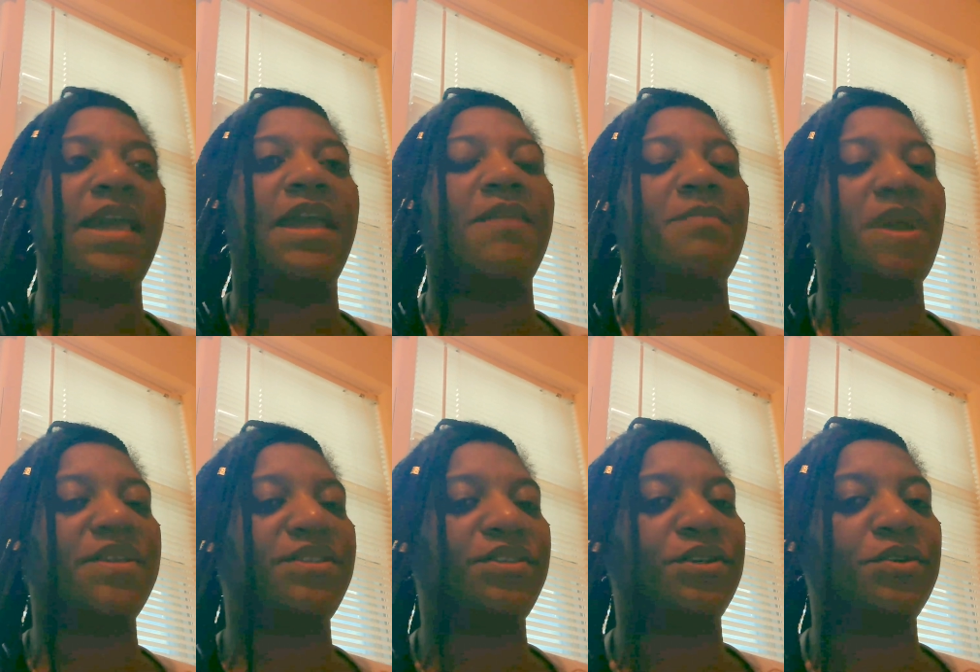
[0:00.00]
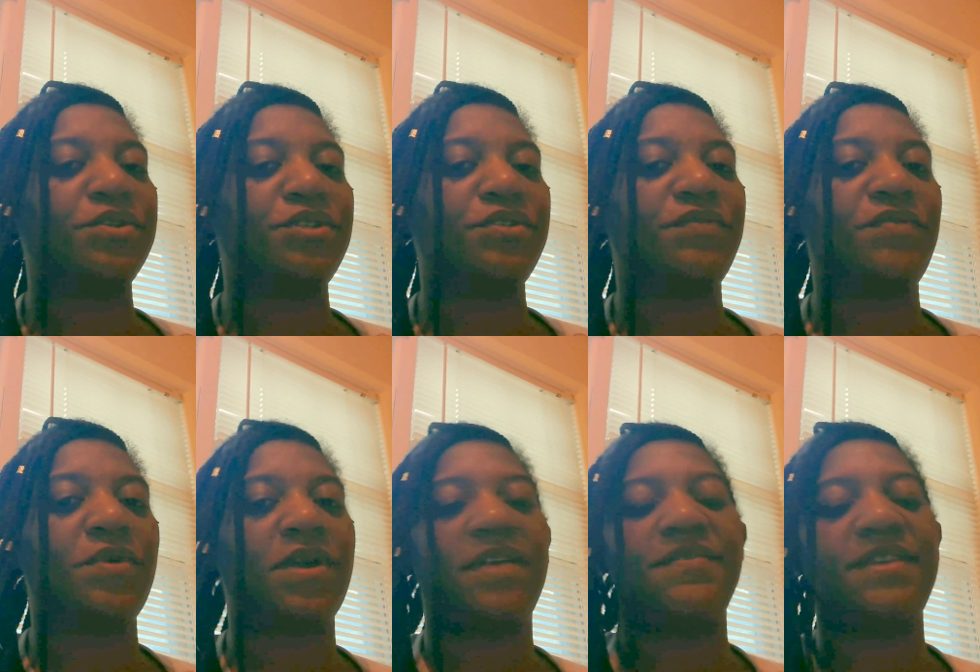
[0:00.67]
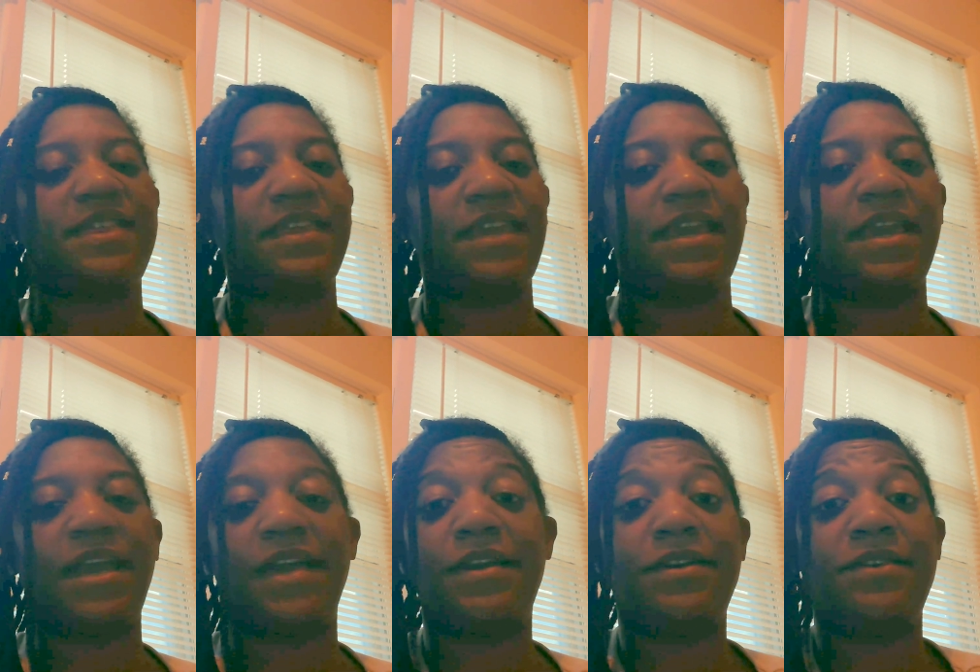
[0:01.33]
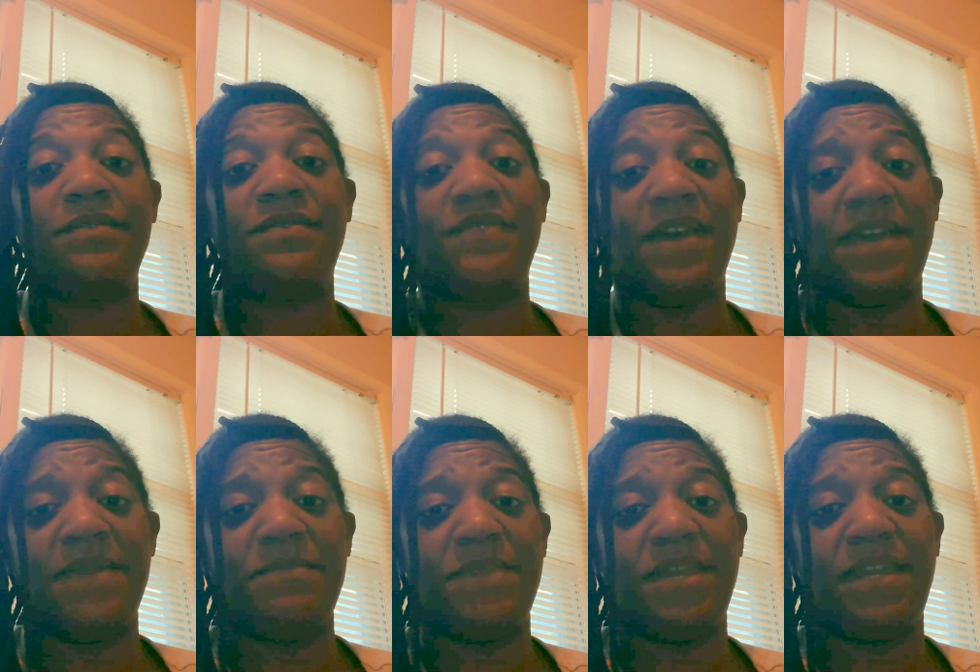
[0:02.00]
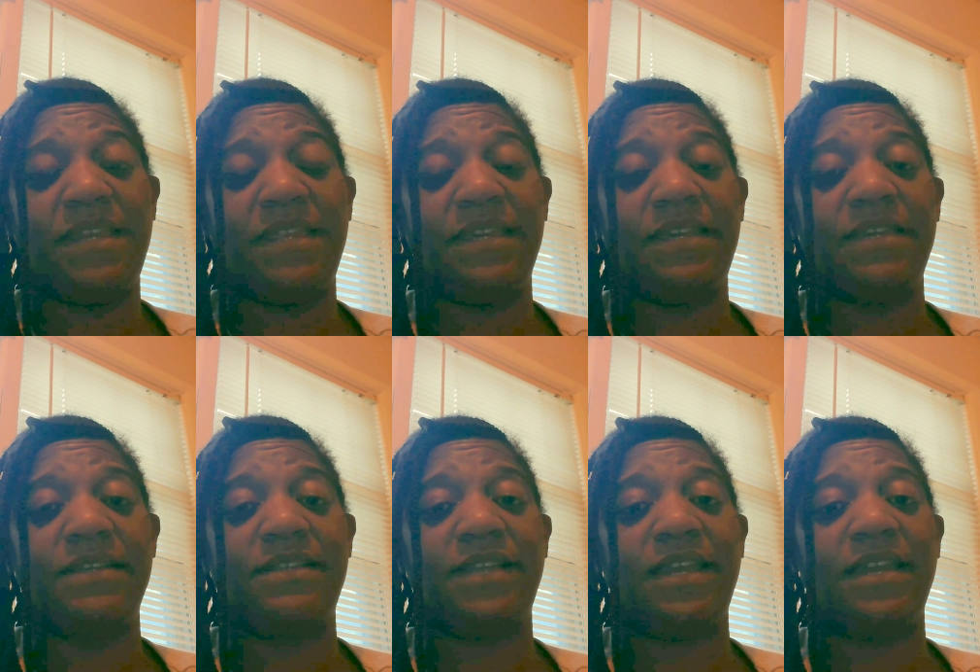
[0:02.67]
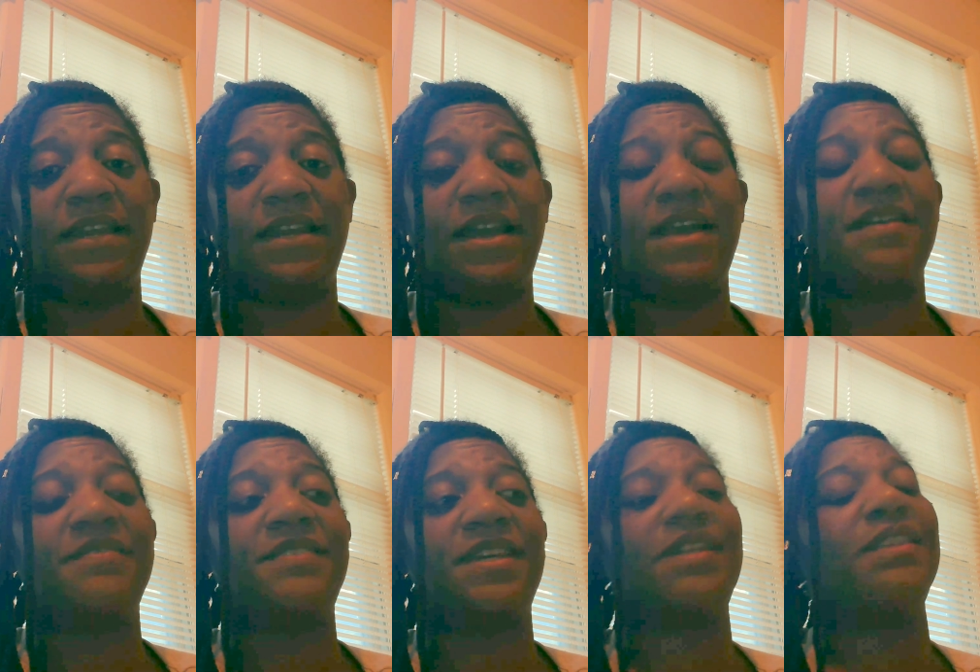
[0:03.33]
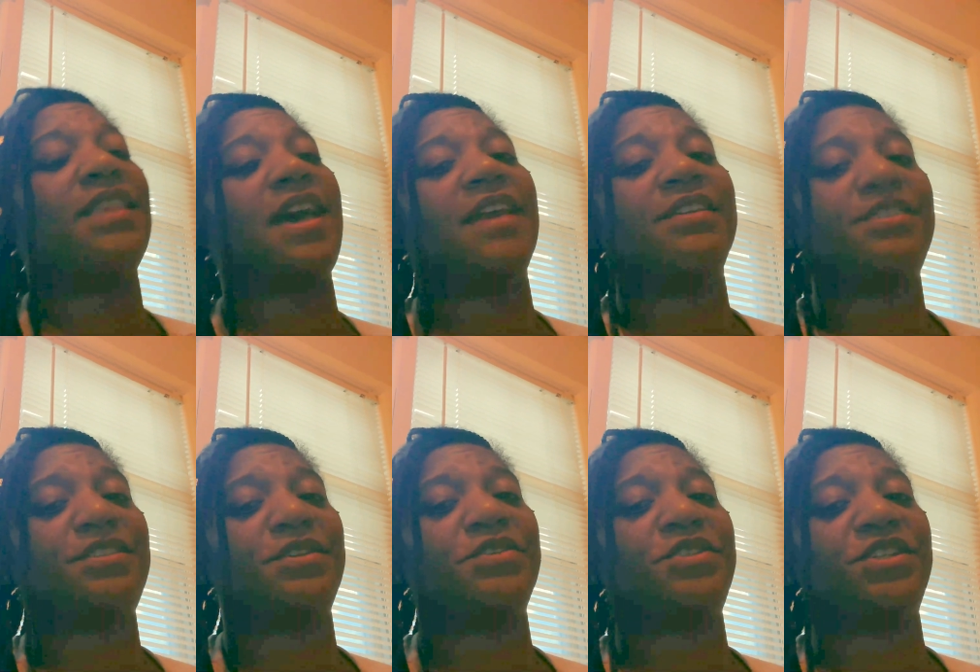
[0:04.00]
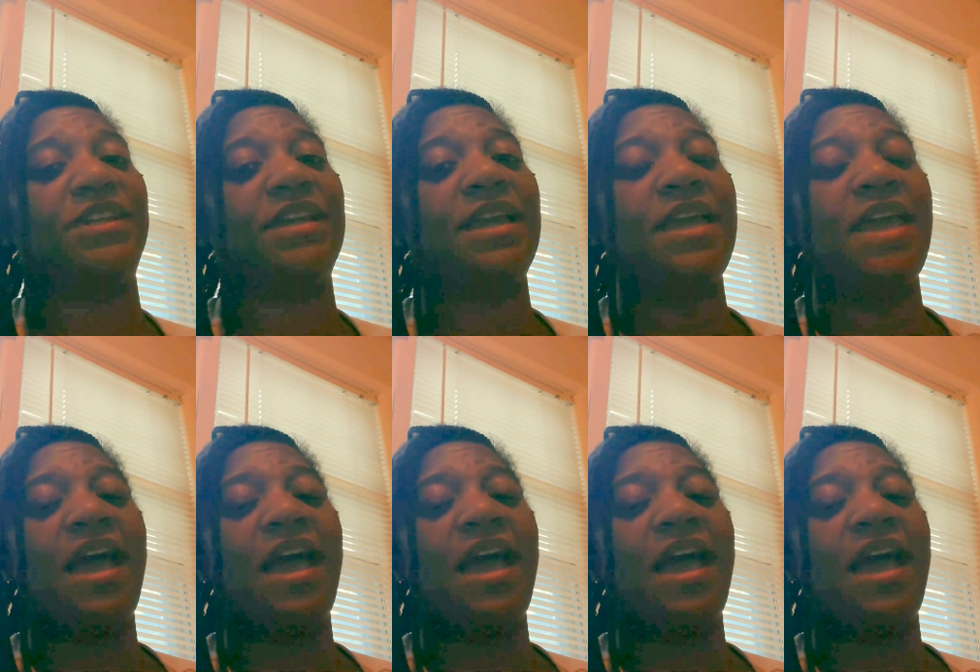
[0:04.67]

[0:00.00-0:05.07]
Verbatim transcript: In my search for everything, I couldn't find many things and I had done a lot of searching.